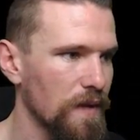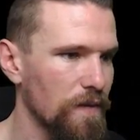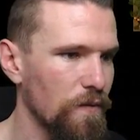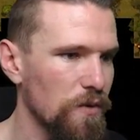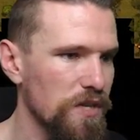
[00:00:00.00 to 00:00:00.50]

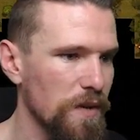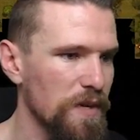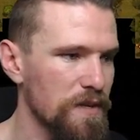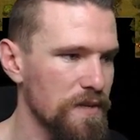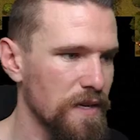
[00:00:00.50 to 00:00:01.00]
Unfortunately,
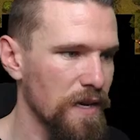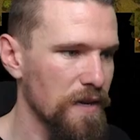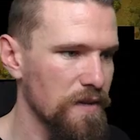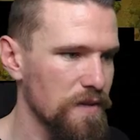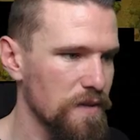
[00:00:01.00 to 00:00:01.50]
we
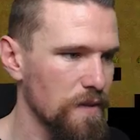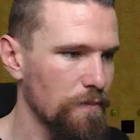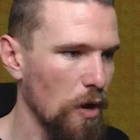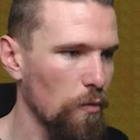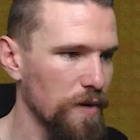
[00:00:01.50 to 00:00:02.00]
didn't,
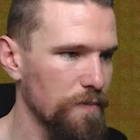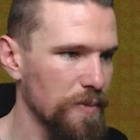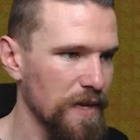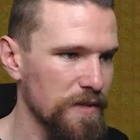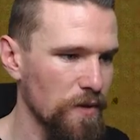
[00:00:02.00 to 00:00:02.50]
pulp it,
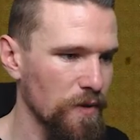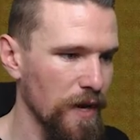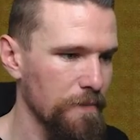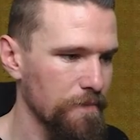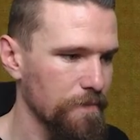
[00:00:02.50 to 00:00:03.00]
but that's
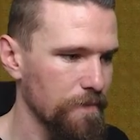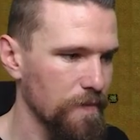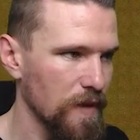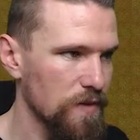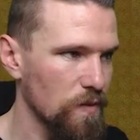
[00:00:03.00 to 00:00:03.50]
okay.
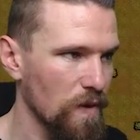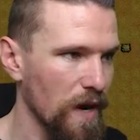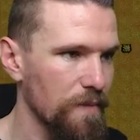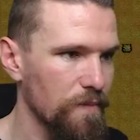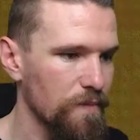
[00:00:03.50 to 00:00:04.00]
That's
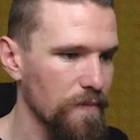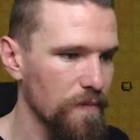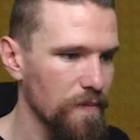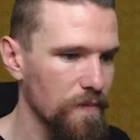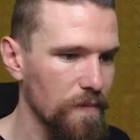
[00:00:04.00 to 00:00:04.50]
alright.
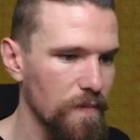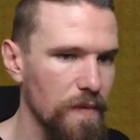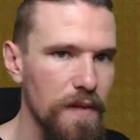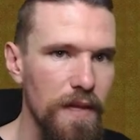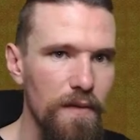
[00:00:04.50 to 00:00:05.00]

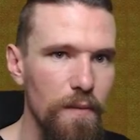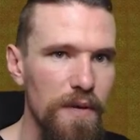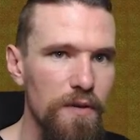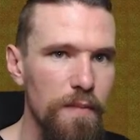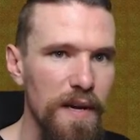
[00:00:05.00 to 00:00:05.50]
Nothing we
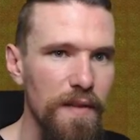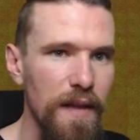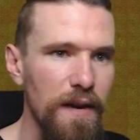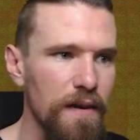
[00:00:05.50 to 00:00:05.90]
can do about that.